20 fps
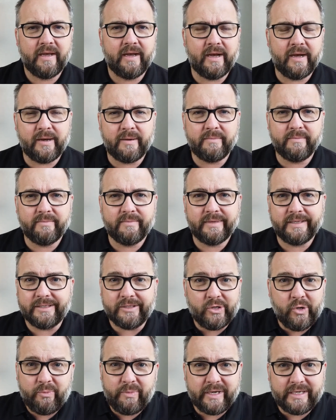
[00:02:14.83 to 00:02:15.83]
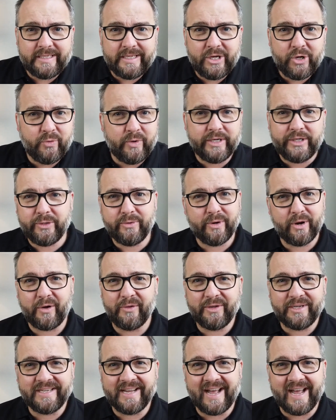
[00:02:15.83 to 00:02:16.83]
Um, it's no big deal. We do it
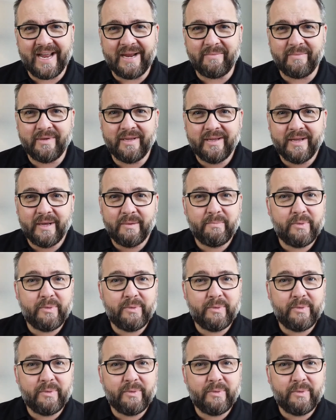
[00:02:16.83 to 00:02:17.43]
all the time.